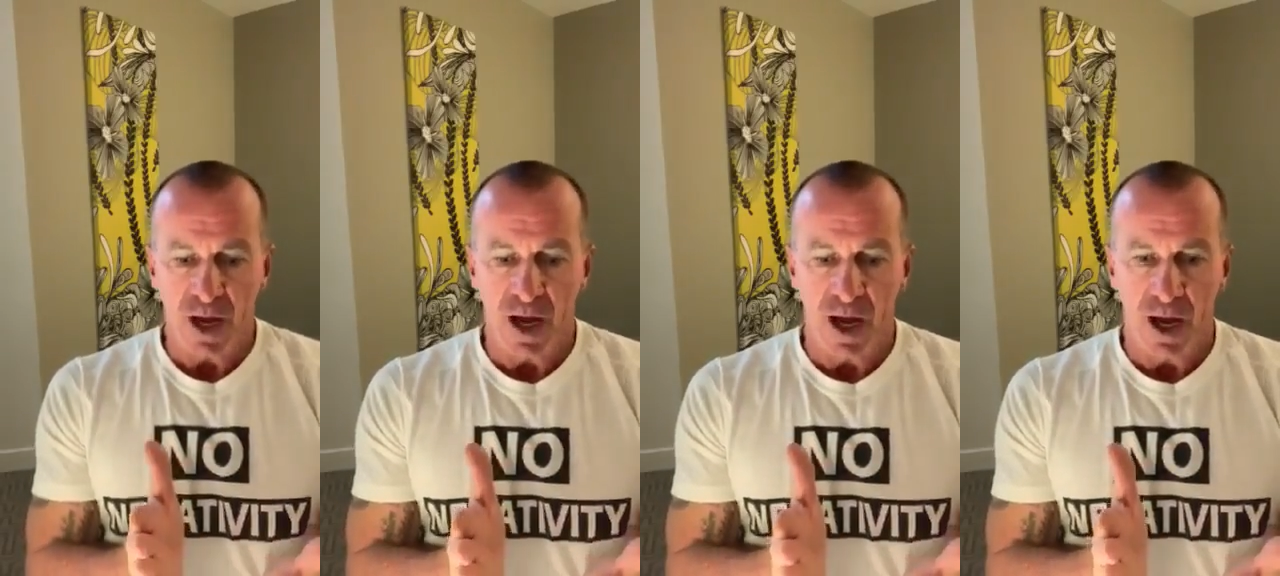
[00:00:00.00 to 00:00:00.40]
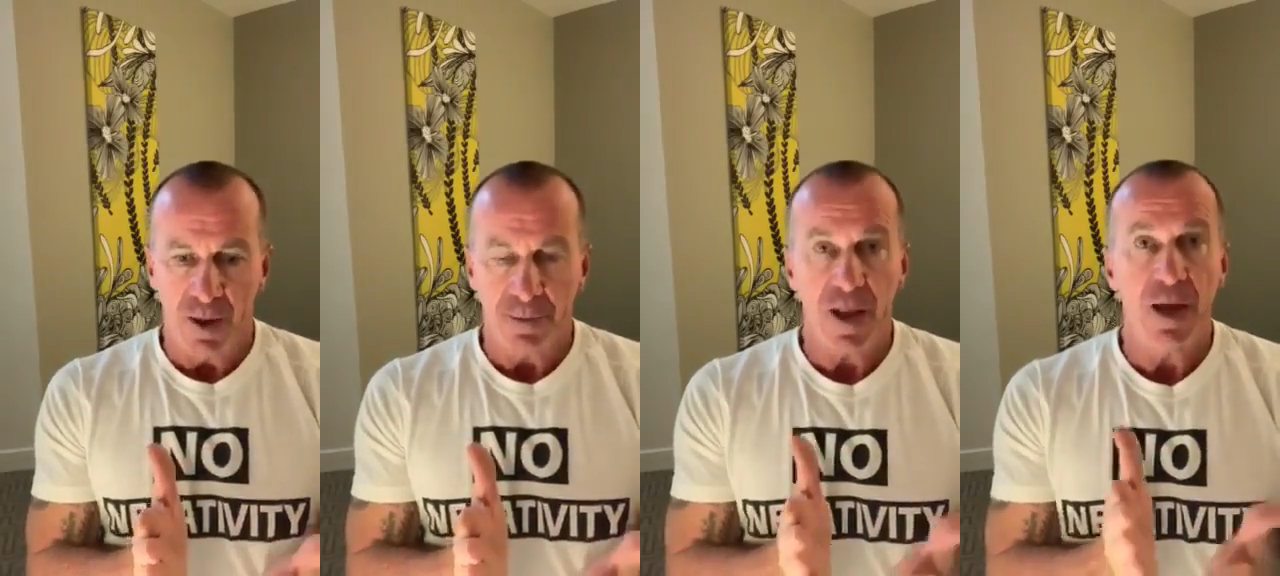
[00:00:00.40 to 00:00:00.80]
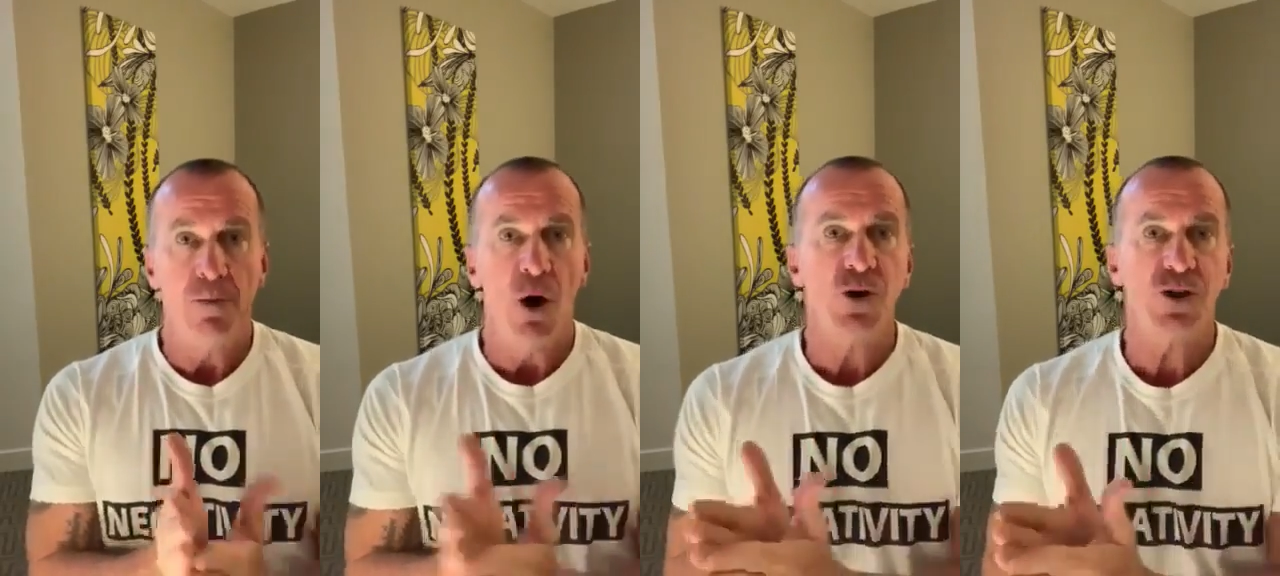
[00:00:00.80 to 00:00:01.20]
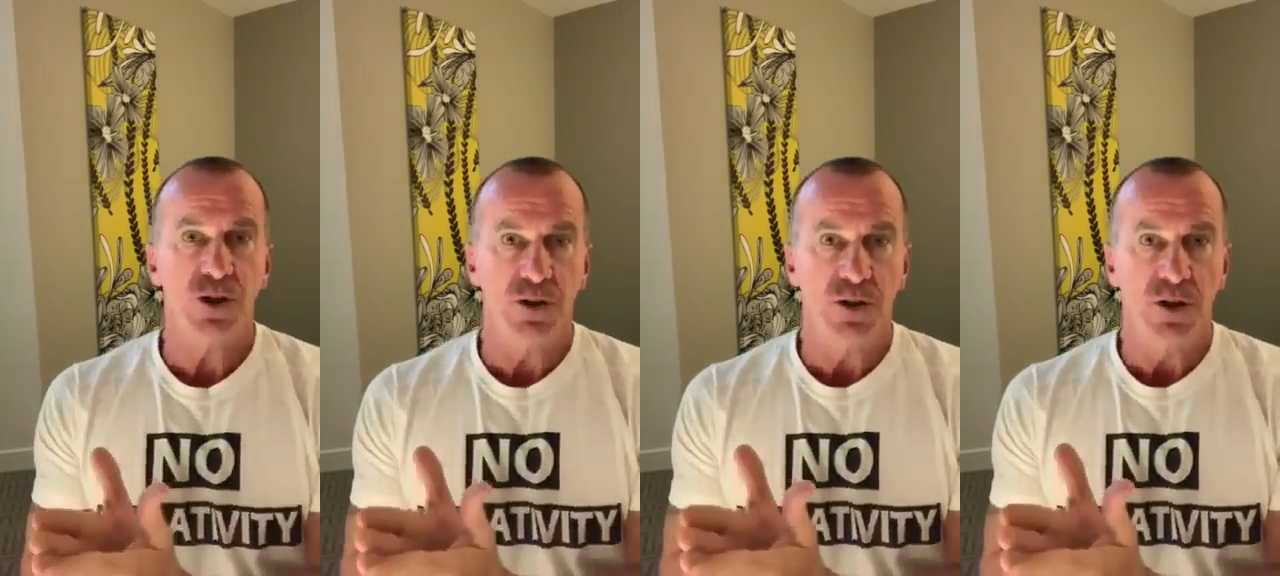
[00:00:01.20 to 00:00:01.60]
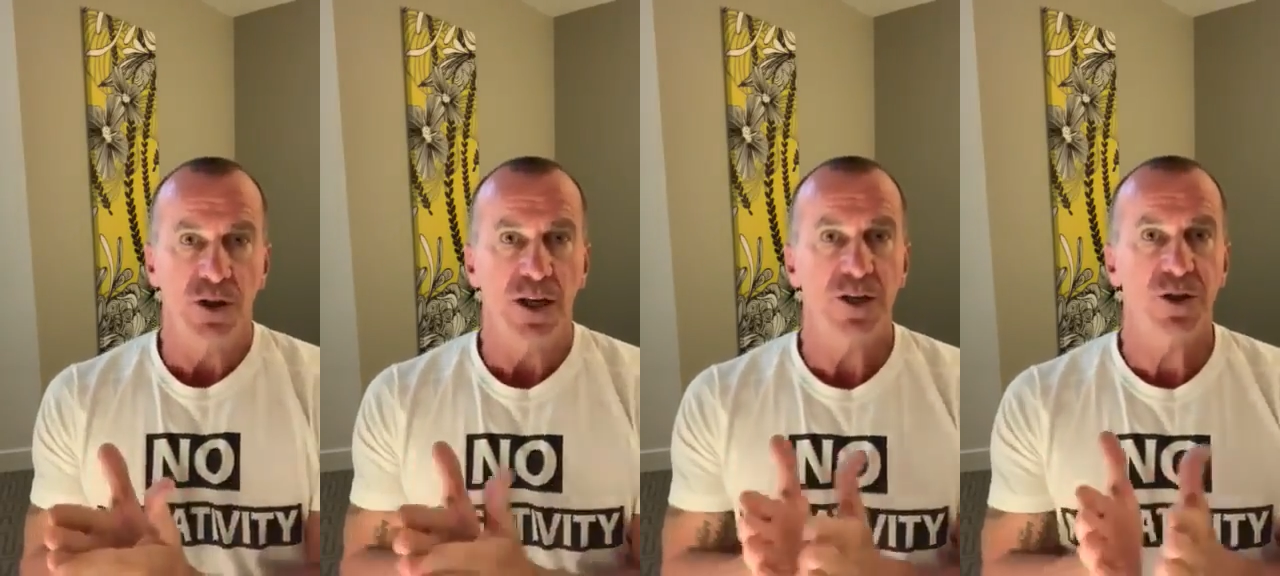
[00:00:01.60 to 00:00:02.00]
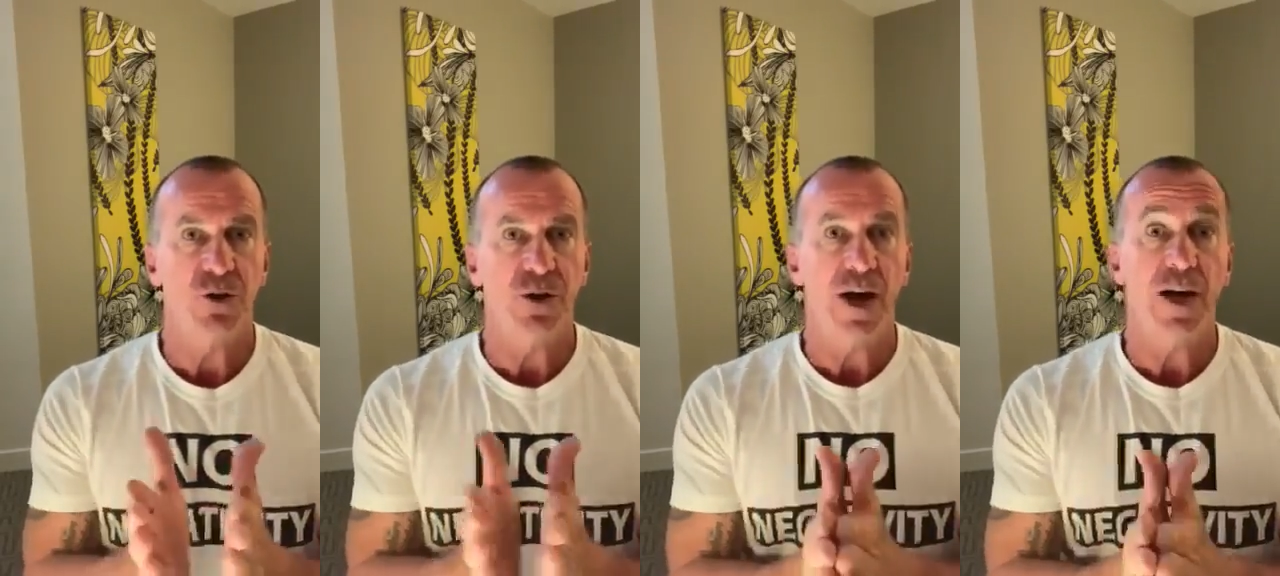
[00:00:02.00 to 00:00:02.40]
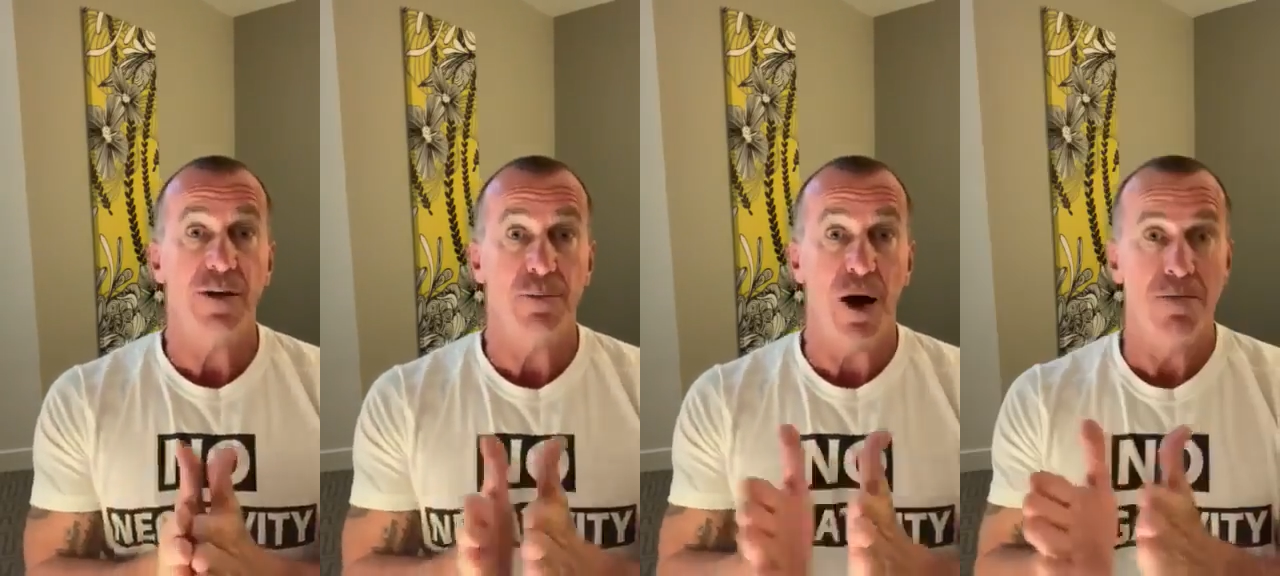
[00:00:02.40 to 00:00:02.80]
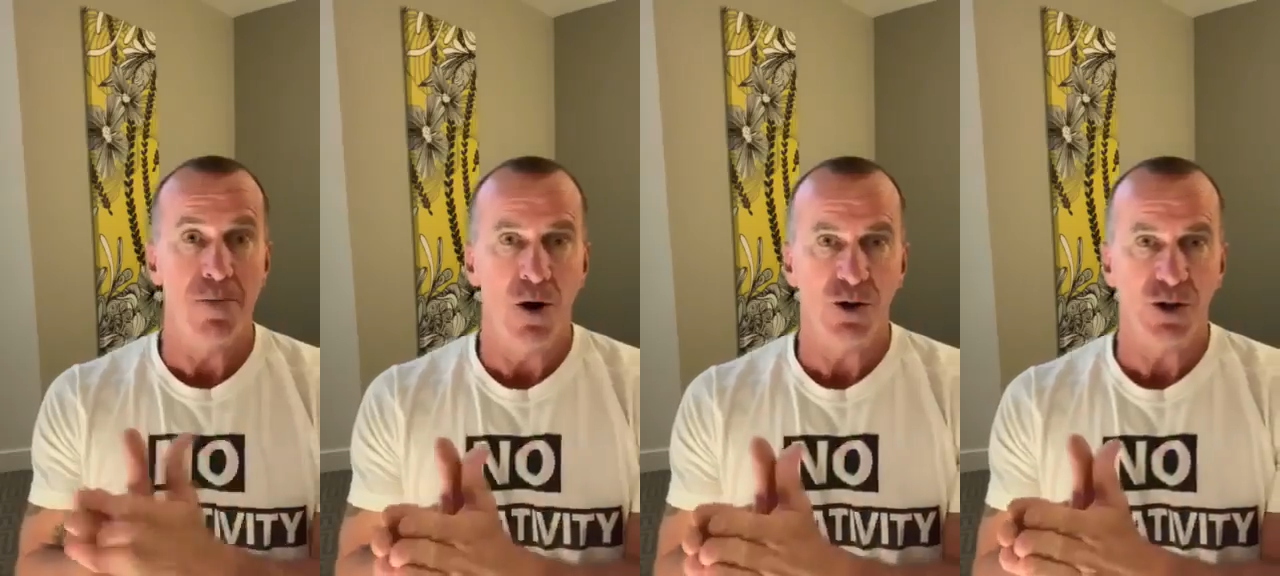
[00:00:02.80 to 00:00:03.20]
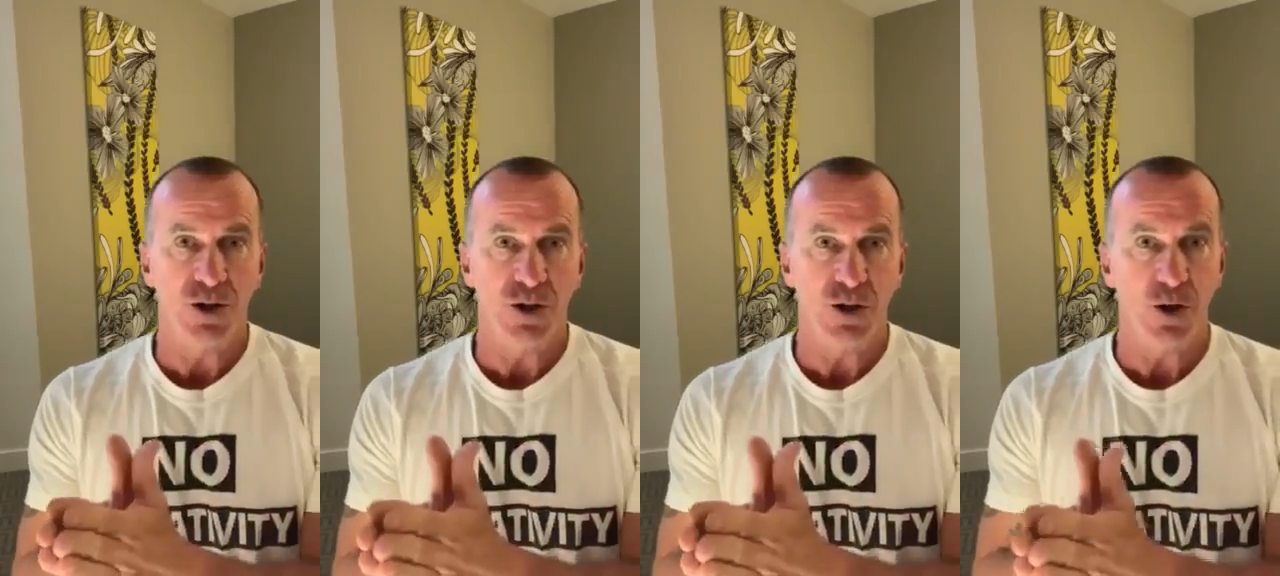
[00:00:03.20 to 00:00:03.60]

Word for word: um, emotion is created by motion.